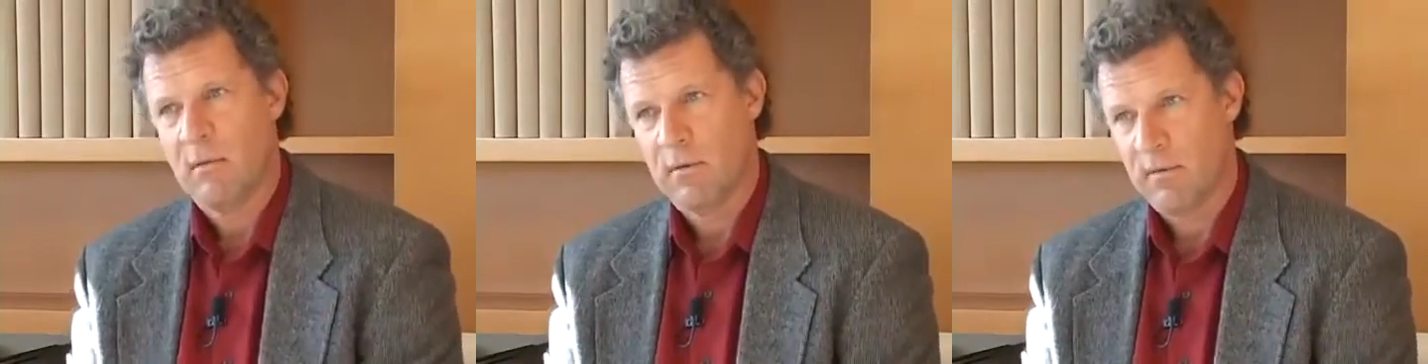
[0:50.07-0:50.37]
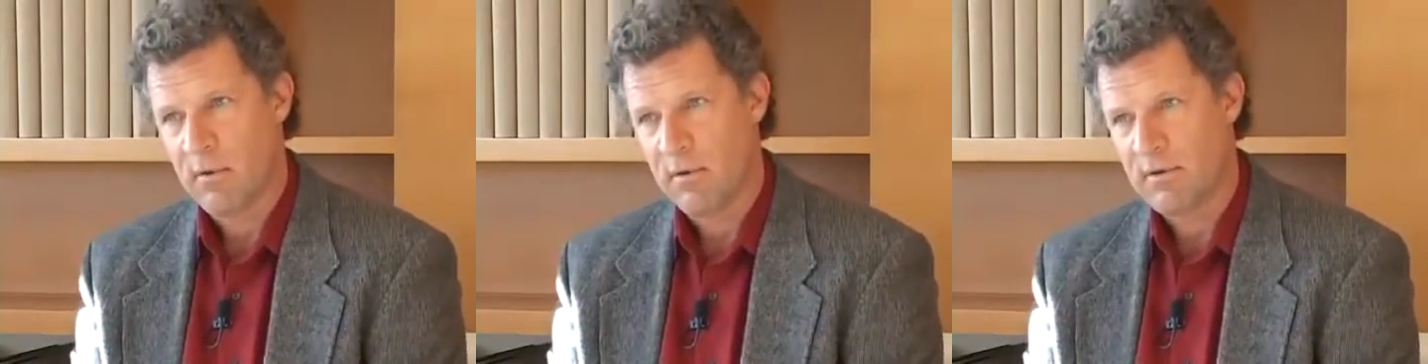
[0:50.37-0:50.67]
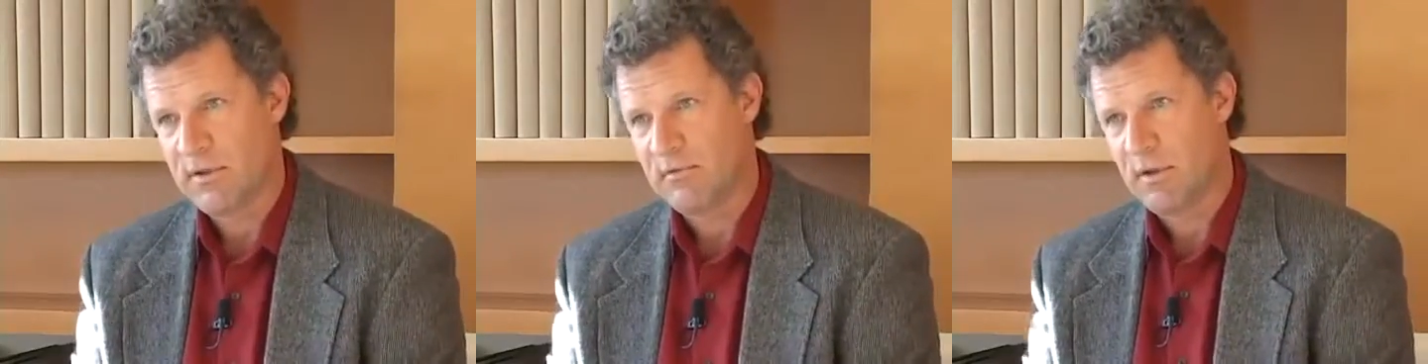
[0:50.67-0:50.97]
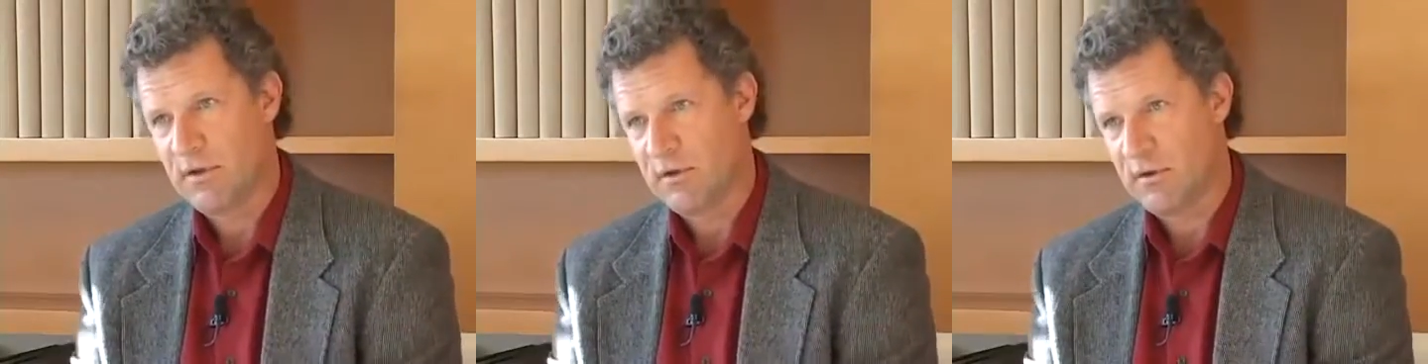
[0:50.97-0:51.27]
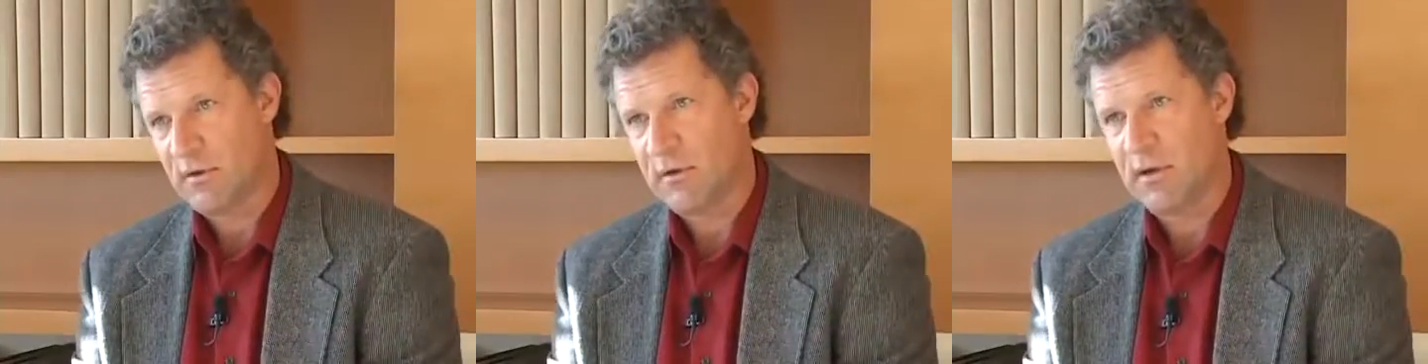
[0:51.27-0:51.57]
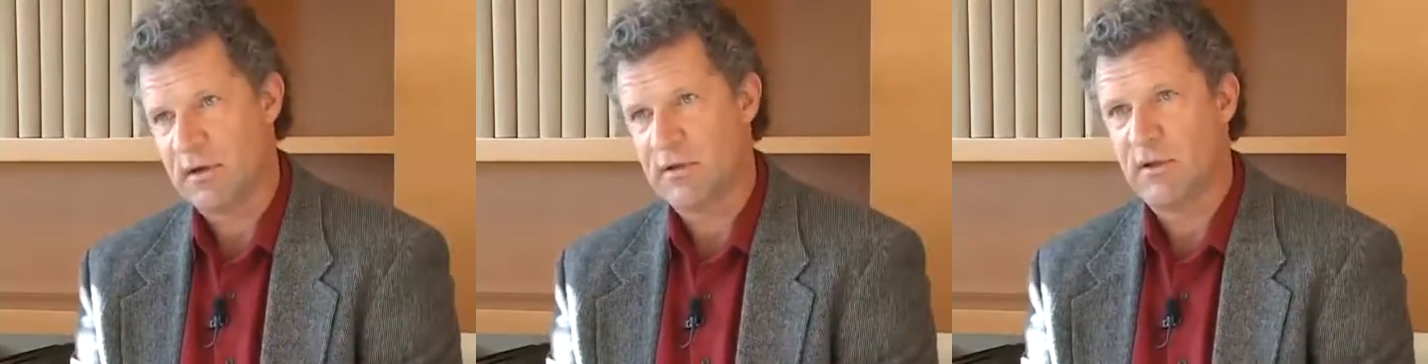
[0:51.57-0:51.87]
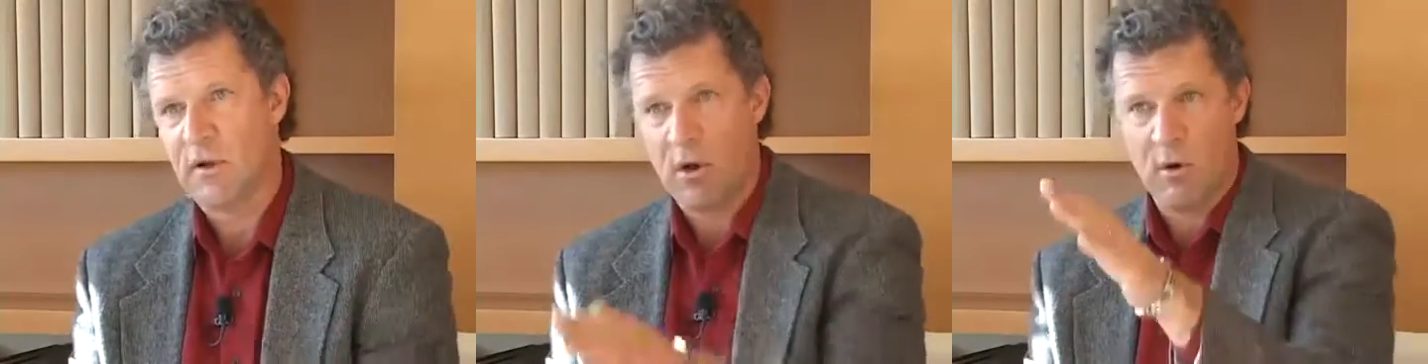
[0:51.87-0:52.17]
where the person's blood sugar is
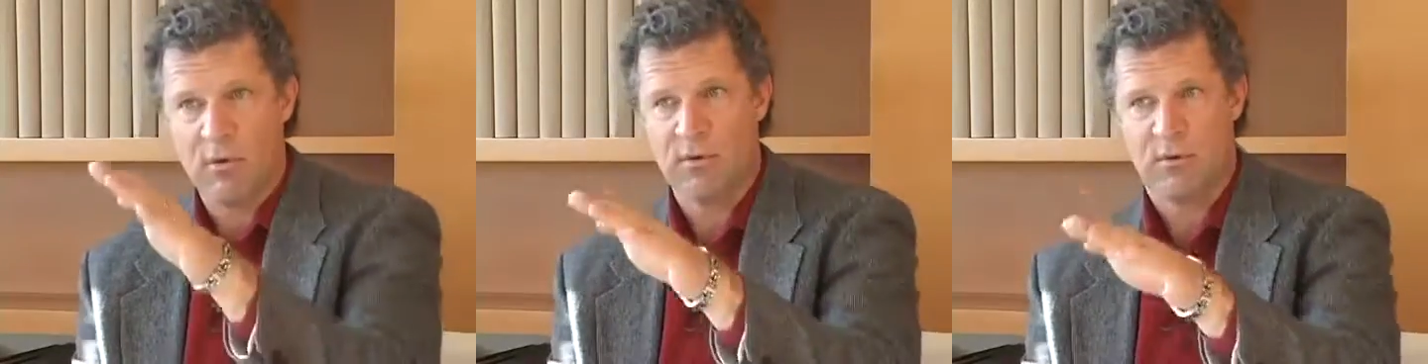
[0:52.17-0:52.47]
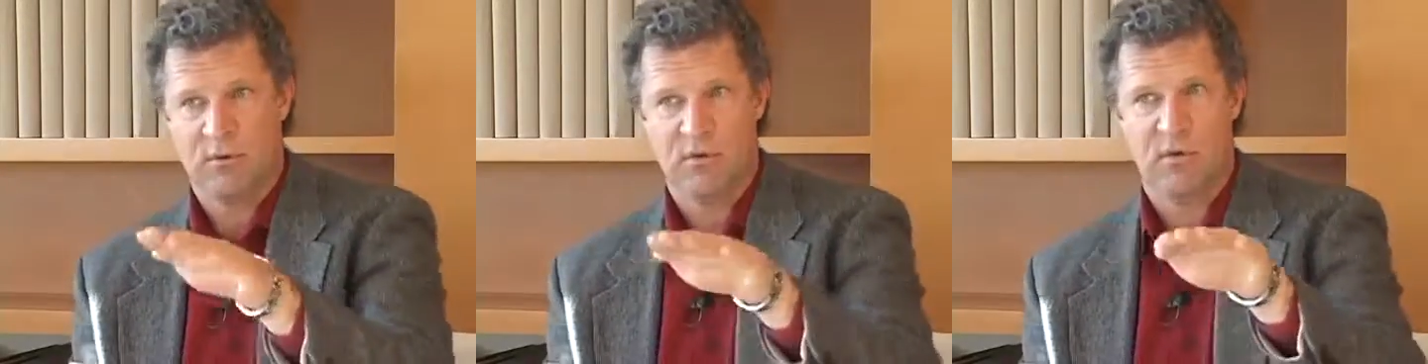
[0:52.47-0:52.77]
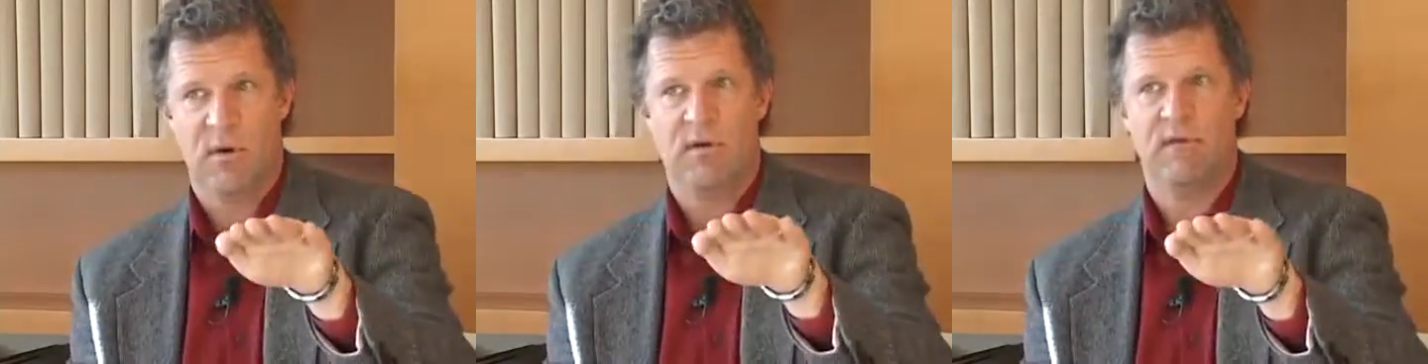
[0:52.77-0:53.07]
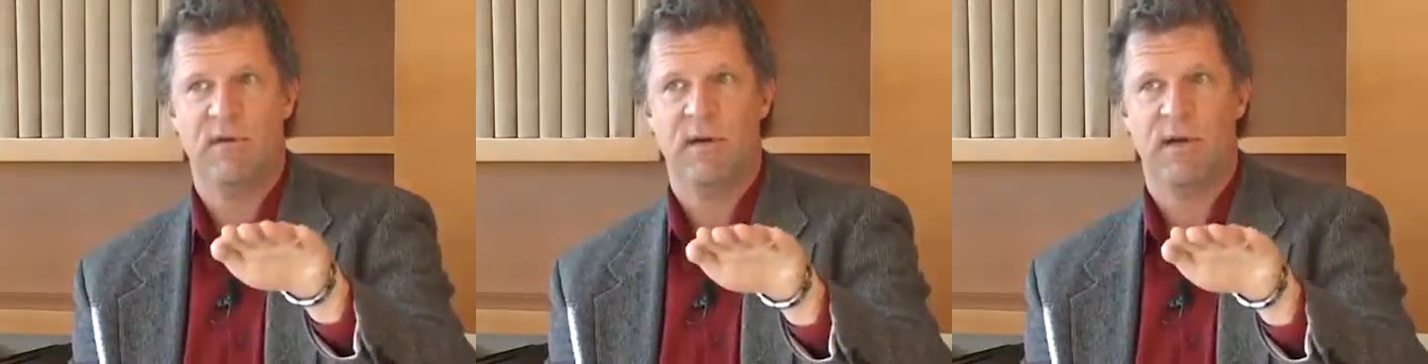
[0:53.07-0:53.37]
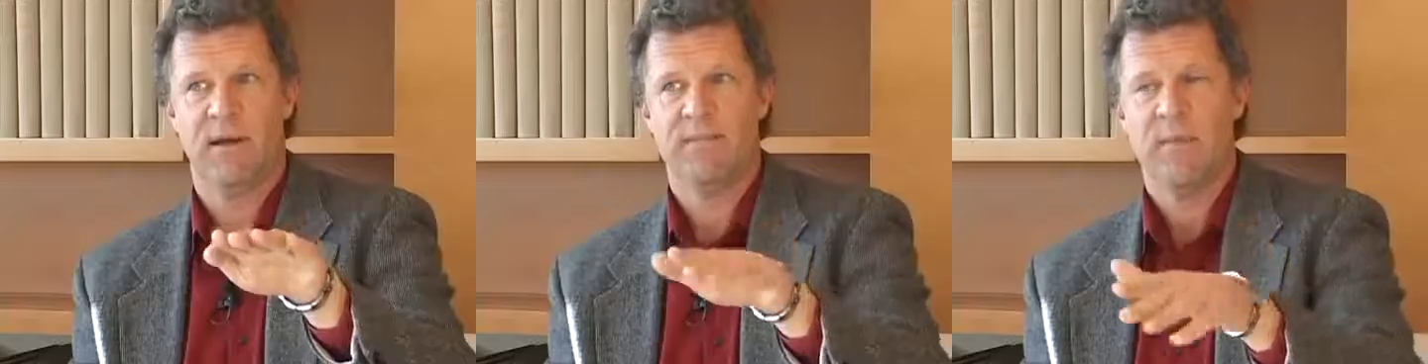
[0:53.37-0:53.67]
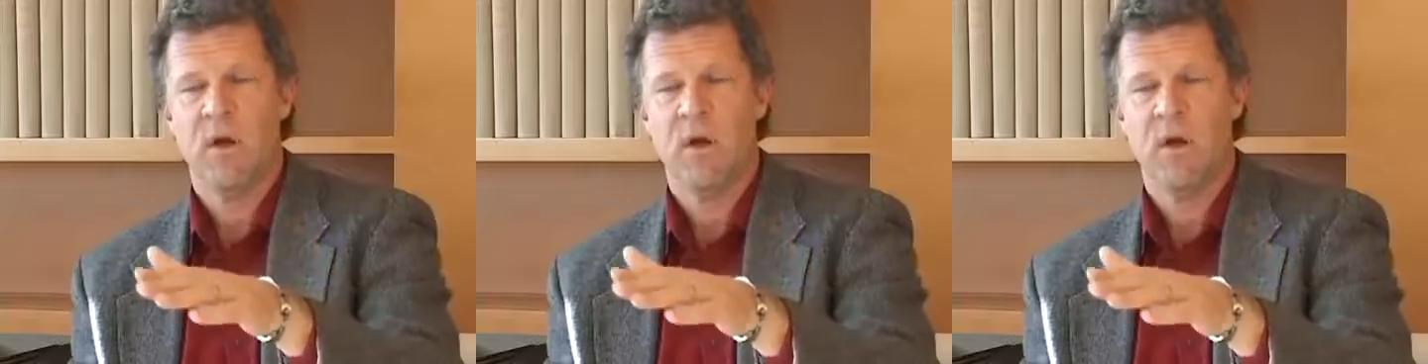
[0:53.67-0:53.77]
low to where they're feeling it.